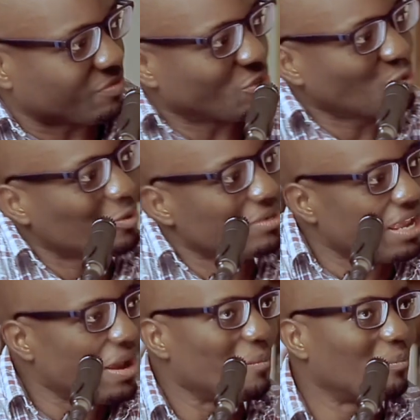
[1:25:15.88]
have been sold,
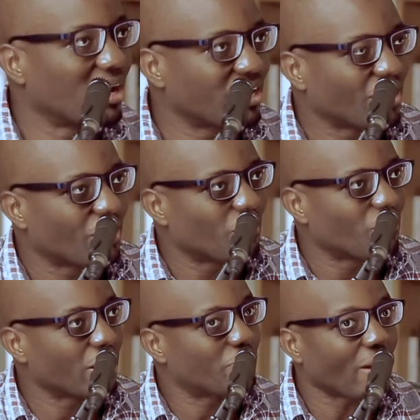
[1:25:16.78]
but
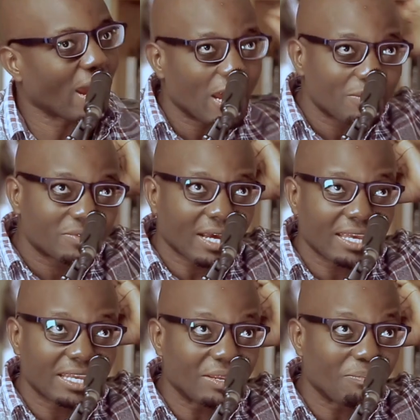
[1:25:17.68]
perhaps I
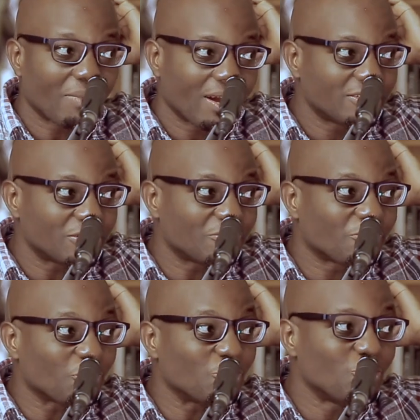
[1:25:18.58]
can imagine
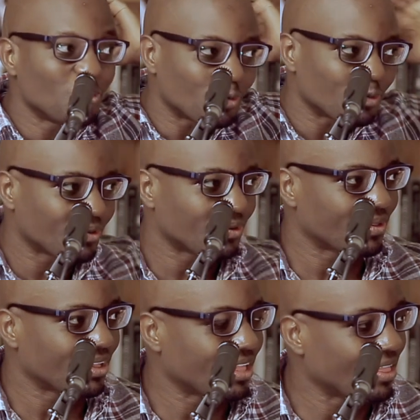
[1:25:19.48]
for you,
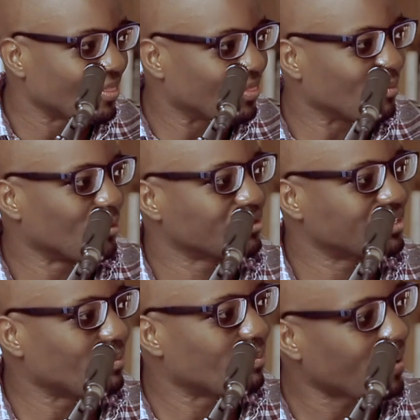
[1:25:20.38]
the
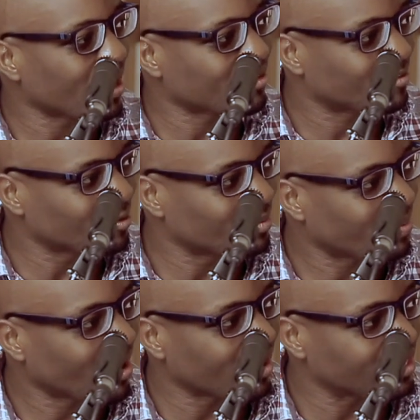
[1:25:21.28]
most impactful
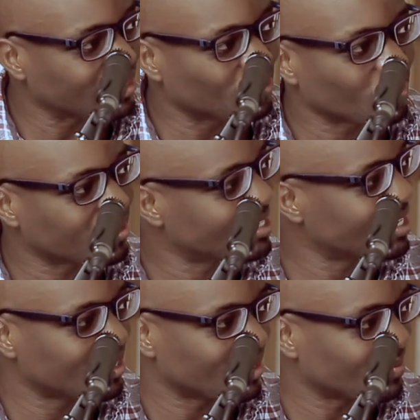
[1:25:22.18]
part is not
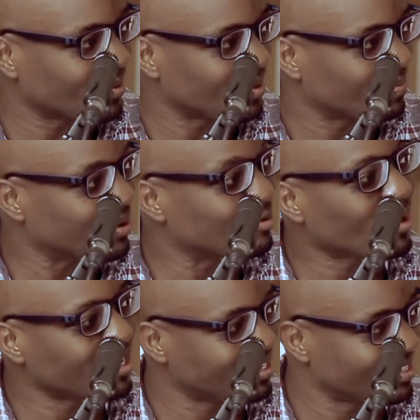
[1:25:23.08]
selling the book, but
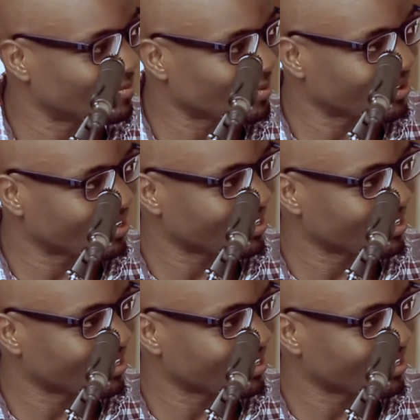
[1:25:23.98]
writing the book.